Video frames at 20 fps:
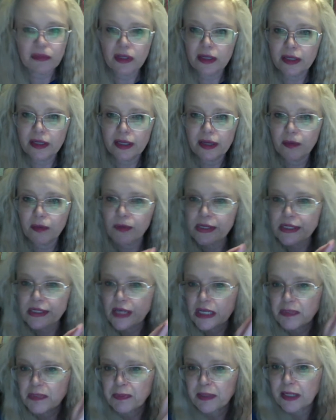He was
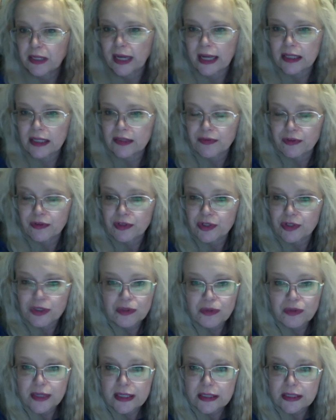hospitalized for 2
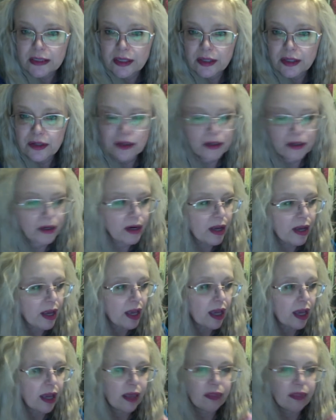weeks here,
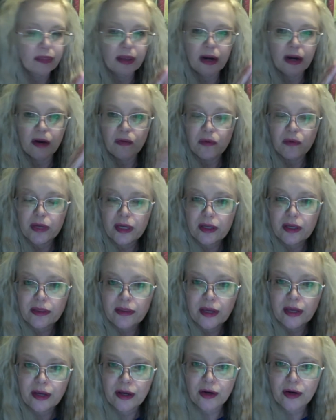and then a week
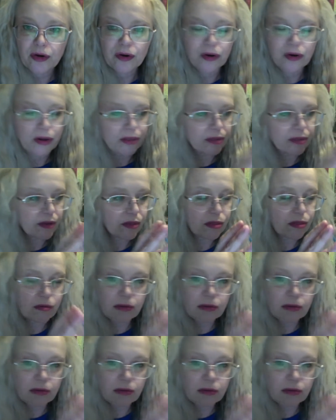there, and then 3